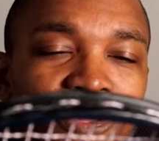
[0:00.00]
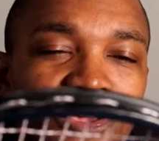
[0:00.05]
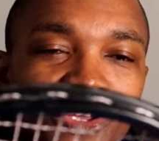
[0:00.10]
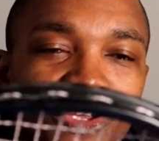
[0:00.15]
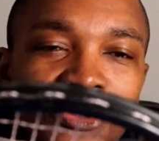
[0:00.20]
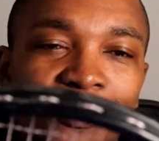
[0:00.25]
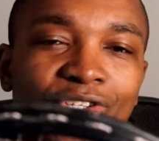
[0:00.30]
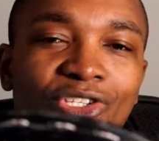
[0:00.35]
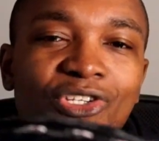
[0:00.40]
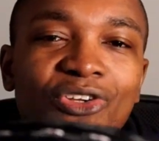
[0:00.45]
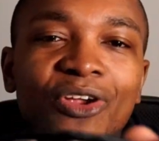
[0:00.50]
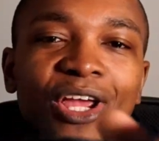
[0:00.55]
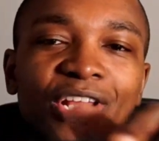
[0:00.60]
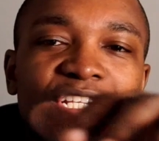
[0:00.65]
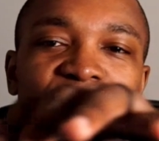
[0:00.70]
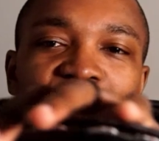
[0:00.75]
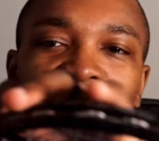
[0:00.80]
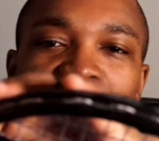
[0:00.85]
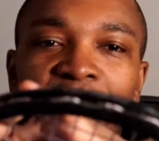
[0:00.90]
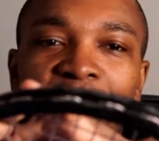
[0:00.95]

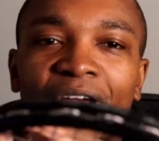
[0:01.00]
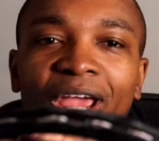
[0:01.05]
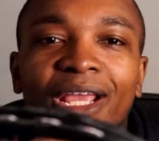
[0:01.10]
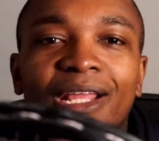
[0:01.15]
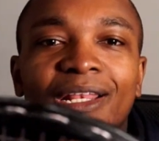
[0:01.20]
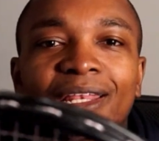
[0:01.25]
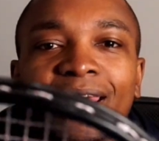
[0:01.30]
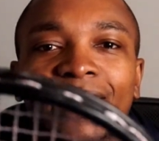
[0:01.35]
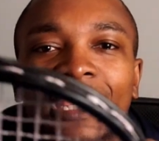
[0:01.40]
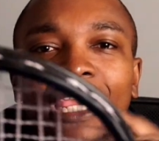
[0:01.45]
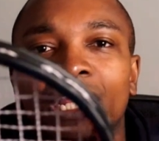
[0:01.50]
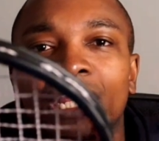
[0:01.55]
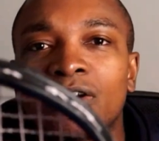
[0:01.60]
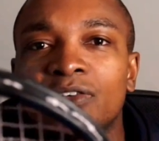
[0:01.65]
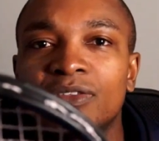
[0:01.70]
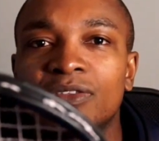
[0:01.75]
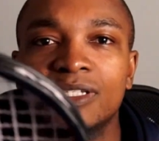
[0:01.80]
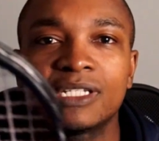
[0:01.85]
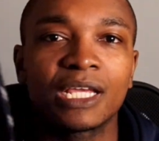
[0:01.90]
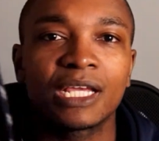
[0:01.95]
scratching a racket like any of the
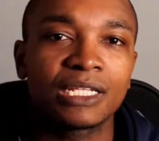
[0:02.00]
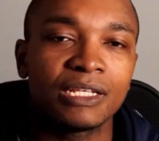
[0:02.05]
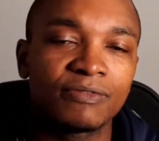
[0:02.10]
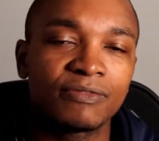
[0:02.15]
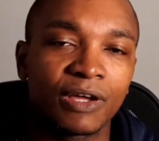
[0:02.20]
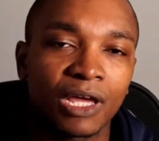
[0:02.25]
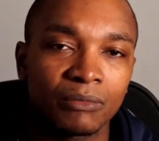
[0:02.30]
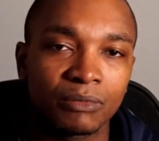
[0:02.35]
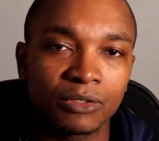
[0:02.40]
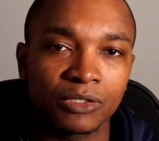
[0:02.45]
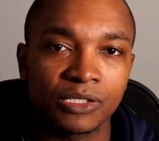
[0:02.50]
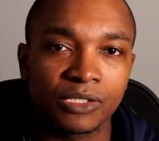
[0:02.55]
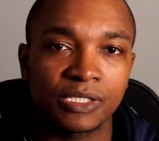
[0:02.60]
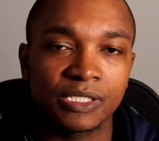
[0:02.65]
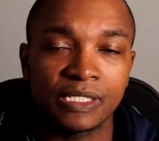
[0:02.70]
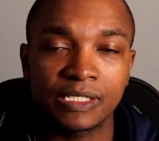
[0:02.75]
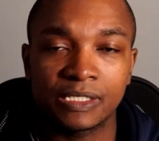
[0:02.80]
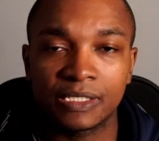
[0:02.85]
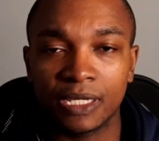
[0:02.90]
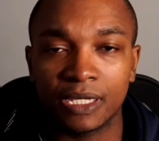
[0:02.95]
Technifibers
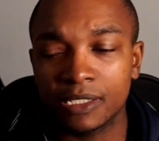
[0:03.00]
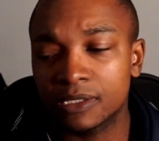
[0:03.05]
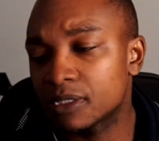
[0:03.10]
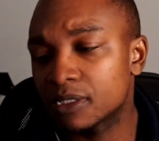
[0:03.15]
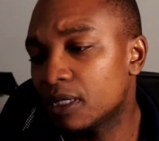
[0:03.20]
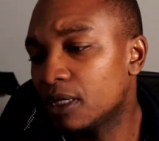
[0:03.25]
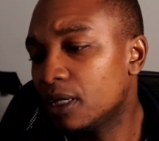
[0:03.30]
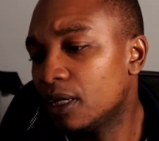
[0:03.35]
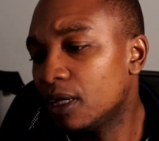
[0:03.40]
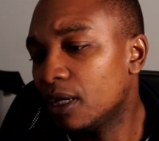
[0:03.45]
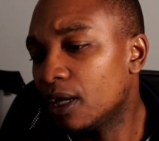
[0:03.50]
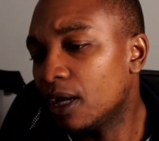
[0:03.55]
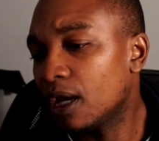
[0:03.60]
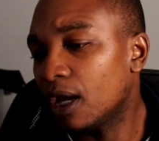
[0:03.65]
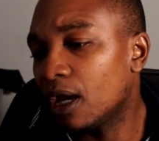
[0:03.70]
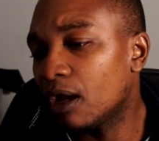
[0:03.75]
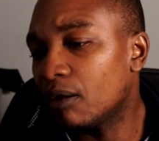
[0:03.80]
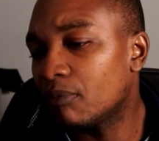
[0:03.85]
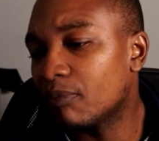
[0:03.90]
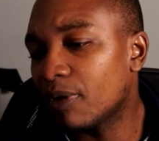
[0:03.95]
these days.
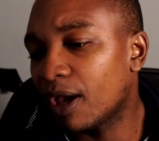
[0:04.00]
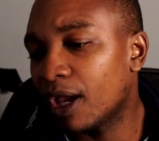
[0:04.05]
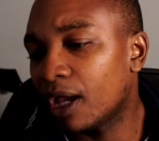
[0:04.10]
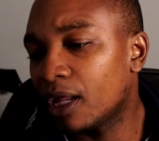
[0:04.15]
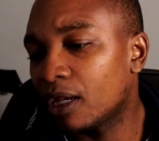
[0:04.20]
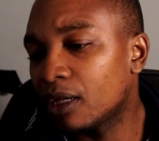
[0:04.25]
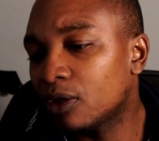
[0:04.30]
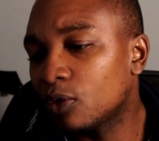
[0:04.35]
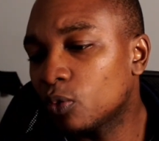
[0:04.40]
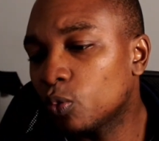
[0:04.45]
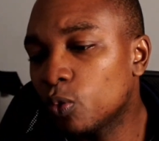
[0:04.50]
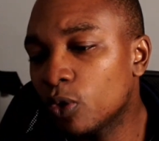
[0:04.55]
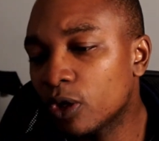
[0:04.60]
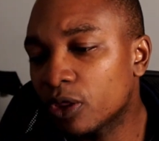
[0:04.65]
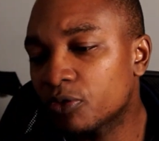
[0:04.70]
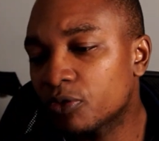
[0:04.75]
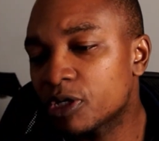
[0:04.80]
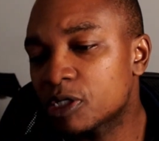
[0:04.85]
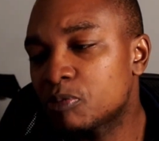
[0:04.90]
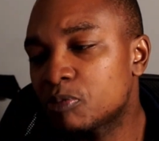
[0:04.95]
And with
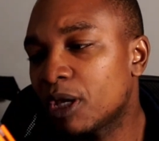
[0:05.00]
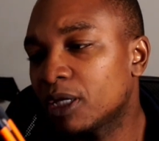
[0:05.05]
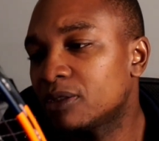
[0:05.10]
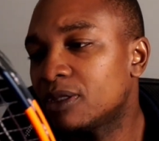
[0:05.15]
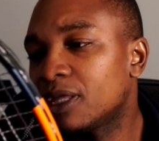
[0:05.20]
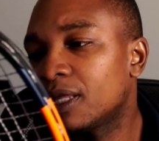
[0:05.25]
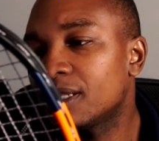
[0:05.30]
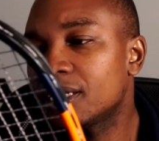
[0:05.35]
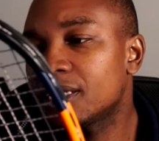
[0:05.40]
respect that, it's